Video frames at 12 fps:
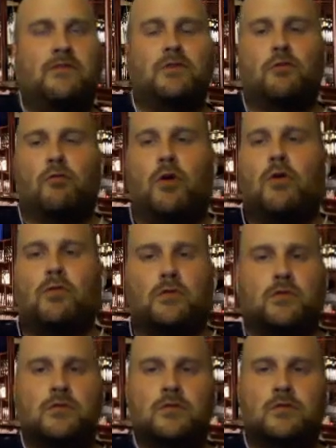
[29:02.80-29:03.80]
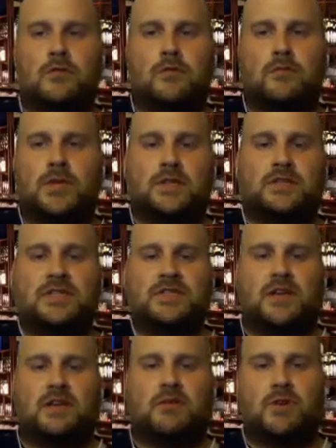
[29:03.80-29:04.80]
grown because that's
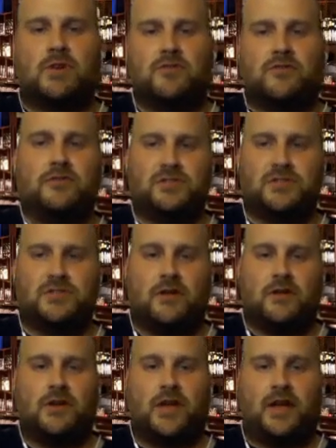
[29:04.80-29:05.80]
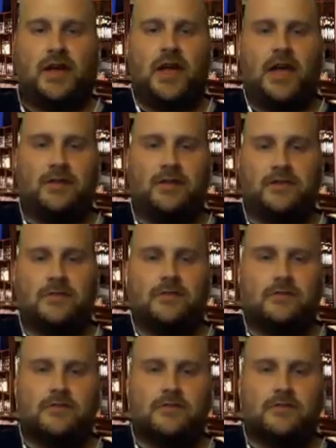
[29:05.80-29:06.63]
like when you first start kind of attitude.